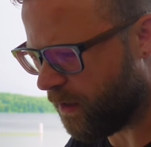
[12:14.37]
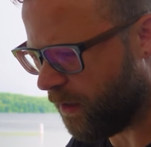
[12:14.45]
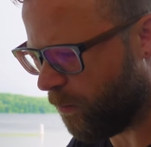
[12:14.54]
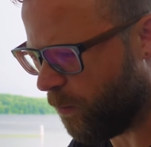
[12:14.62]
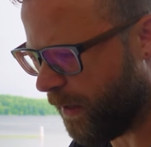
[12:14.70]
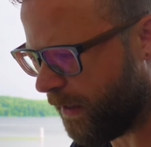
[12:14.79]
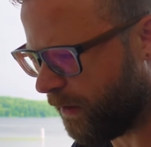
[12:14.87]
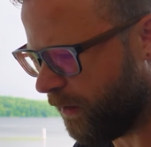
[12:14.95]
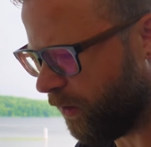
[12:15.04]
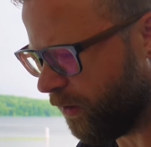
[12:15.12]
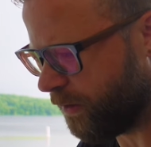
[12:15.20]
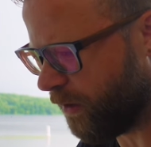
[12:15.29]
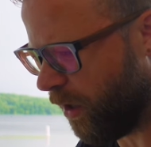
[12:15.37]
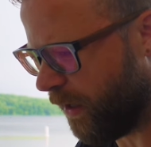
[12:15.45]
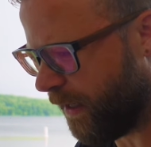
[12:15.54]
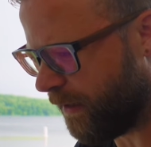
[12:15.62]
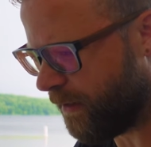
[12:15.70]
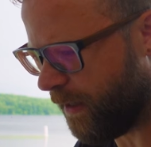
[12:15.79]
a wicked little
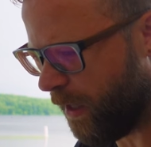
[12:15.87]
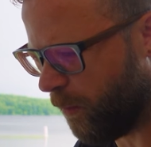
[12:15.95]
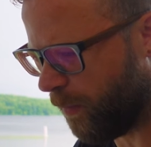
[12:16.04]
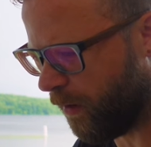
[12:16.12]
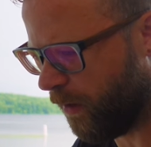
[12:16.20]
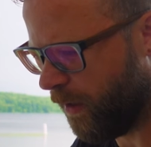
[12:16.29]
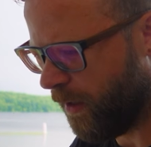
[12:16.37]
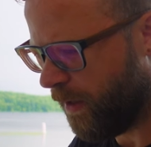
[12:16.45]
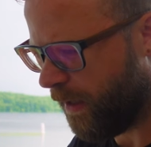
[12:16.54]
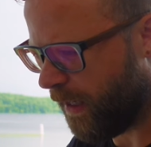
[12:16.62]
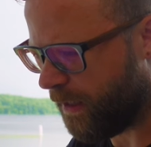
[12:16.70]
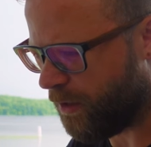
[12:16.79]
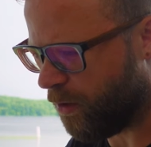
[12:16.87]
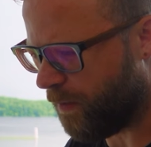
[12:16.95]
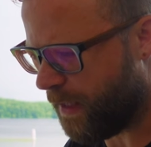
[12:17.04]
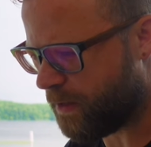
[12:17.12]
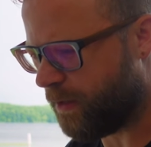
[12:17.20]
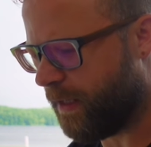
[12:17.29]
target helper, and
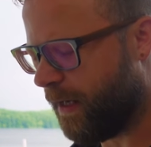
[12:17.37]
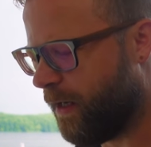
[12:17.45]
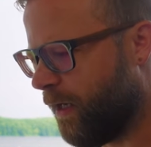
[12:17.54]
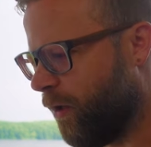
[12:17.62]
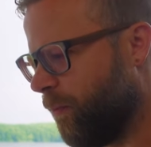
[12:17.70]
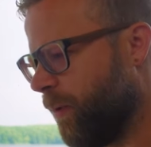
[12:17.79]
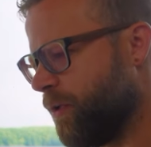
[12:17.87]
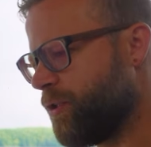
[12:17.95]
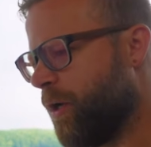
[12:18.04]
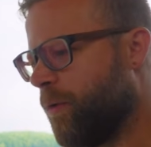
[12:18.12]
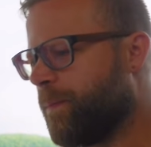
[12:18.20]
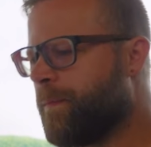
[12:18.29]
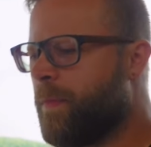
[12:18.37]
that's going to get cut out and punched out.